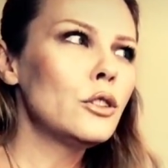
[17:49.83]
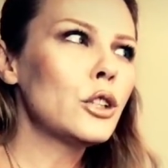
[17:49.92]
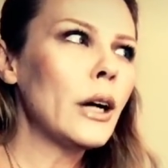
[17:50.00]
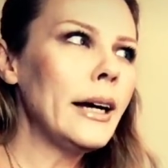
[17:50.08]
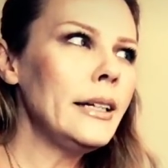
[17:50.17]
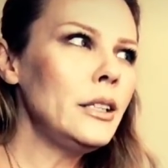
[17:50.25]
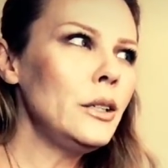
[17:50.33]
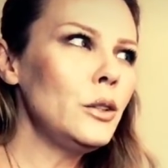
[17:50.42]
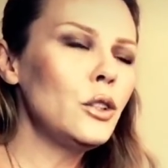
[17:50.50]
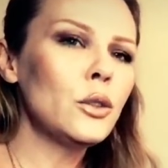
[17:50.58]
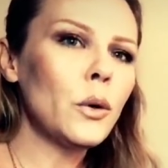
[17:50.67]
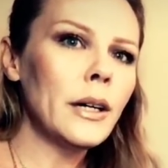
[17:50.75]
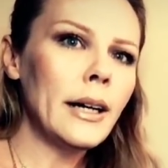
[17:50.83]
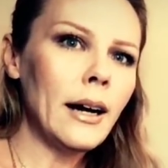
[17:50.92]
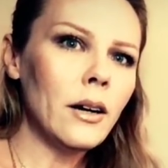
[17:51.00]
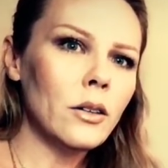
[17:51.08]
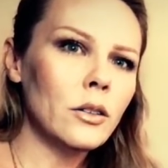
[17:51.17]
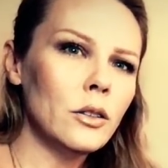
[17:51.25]
Try to sort
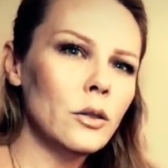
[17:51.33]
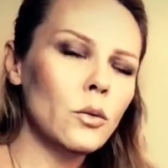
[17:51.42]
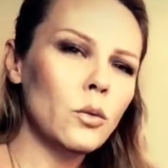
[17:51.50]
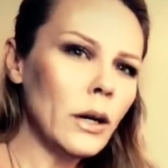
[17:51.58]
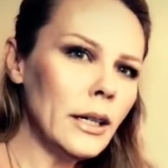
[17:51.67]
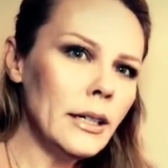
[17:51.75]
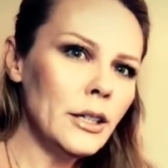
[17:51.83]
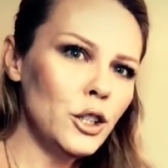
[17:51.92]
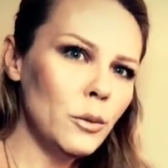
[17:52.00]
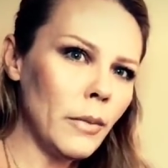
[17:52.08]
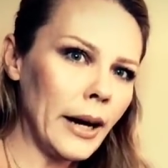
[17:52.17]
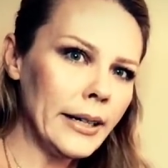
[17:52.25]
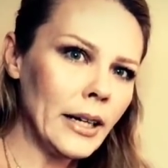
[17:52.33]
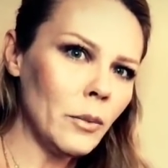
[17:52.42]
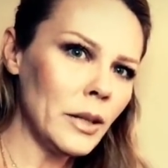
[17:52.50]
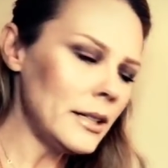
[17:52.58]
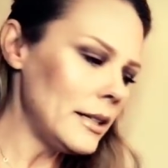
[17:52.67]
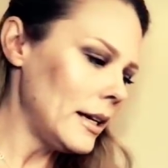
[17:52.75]
out what it is you might
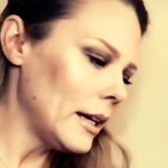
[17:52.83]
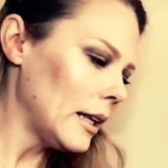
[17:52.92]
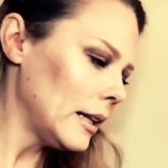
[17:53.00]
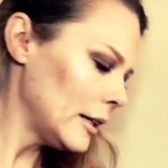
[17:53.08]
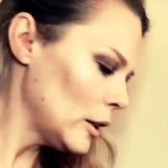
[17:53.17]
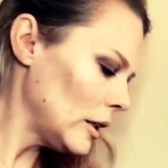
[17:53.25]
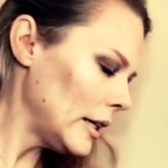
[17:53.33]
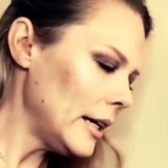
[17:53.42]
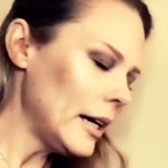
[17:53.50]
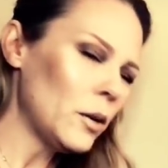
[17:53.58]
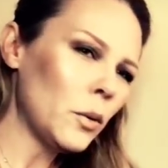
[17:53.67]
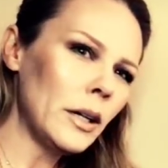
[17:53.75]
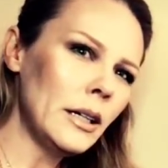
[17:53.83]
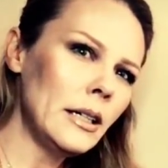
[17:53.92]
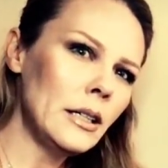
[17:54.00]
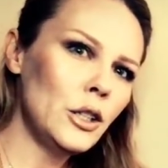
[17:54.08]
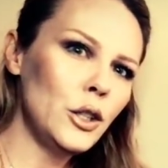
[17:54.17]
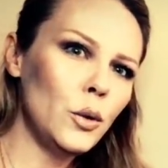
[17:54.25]
not be seeing clearly and what it
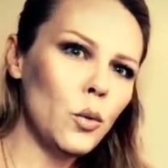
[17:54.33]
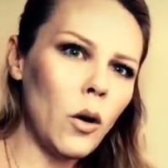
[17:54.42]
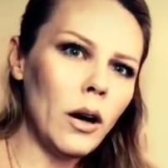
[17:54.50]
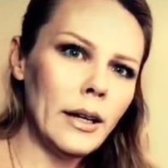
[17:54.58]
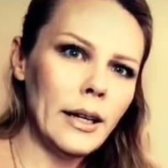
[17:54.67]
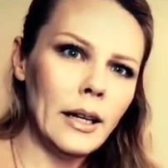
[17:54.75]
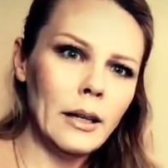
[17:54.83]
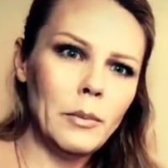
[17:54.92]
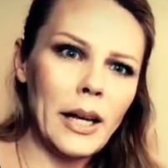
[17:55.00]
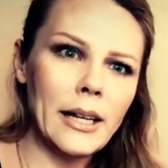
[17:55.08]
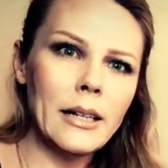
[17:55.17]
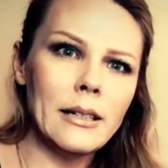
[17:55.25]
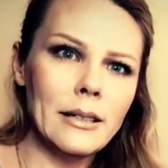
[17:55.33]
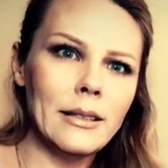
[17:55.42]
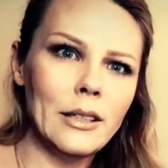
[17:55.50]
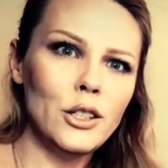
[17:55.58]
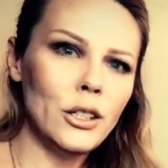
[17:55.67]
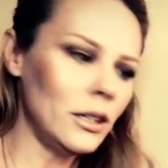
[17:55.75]
is you want, and make a
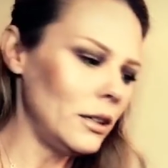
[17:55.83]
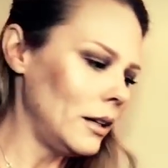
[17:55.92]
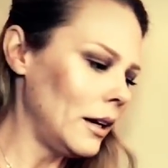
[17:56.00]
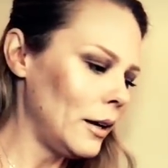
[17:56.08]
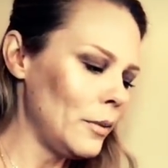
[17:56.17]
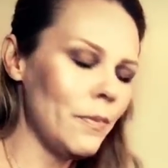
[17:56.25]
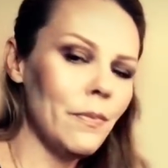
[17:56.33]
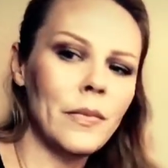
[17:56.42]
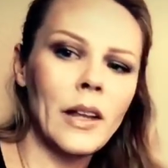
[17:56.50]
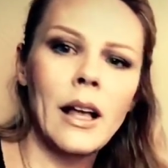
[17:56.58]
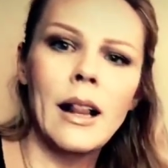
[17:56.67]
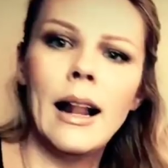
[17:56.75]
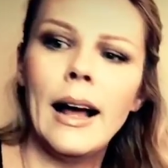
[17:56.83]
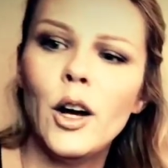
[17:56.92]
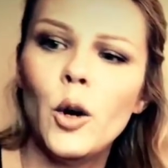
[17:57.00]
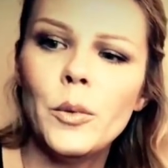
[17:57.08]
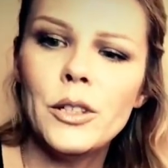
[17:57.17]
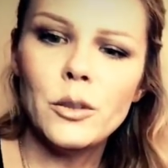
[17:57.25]
decision. I
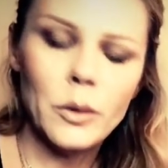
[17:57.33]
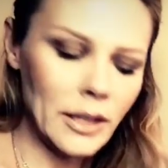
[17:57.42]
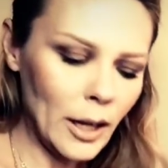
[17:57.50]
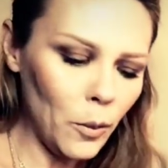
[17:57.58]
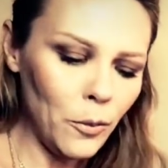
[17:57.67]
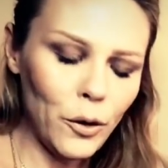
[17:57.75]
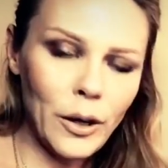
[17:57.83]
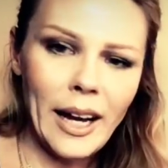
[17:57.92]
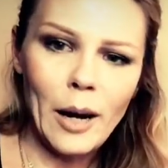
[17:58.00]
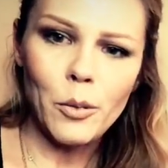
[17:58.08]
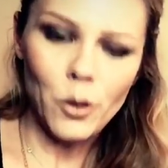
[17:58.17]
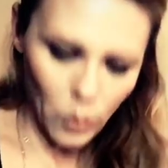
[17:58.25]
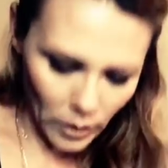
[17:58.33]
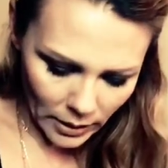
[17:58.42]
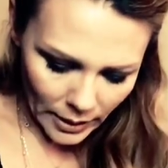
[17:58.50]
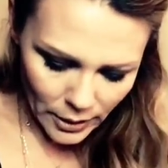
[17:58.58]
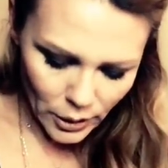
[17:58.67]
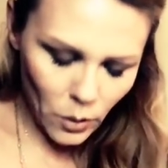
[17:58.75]
hope this was helpful,
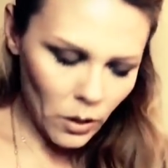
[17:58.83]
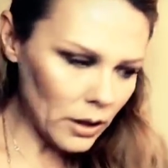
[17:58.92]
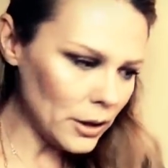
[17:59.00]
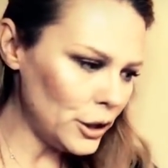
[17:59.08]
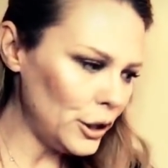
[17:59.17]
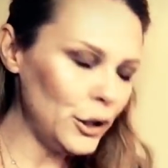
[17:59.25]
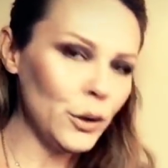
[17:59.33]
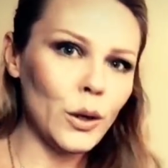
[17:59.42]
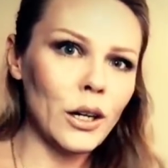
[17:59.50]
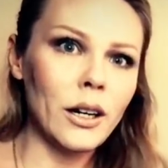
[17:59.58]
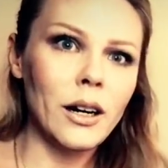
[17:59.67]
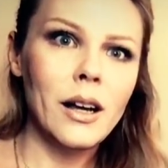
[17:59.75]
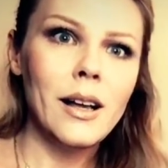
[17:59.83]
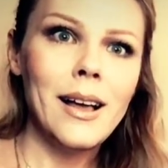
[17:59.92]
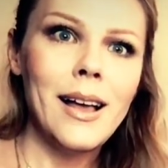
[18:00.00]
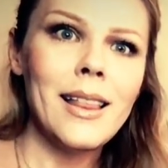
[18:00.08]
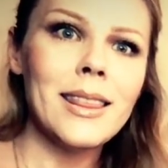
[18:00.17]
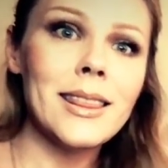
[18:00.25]
Capricorn. Let's go on to your
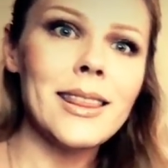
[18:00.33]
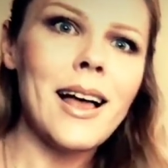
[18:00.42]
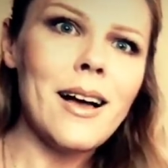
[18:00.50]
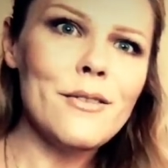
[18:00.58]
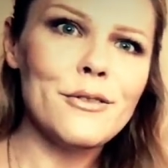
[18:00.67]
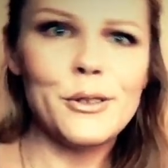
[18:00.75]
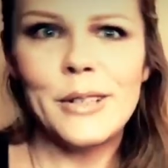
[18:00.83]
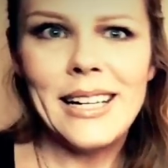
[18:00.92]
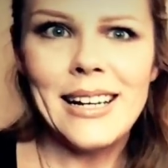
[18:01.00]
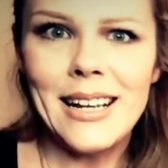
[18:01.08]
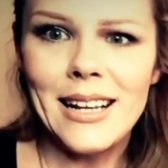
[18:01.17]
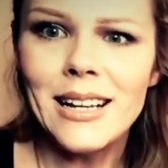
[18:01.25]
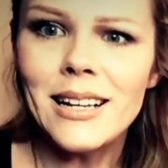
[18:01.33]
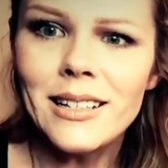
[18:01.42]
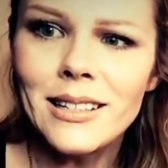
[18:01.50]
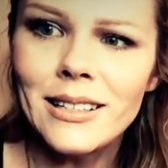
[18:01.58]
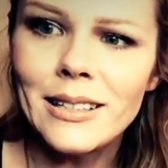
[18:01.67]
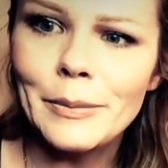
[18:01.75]
love
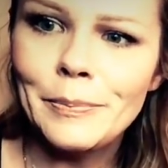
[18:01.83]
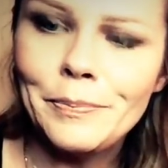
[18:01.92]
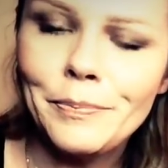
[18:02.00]
readings.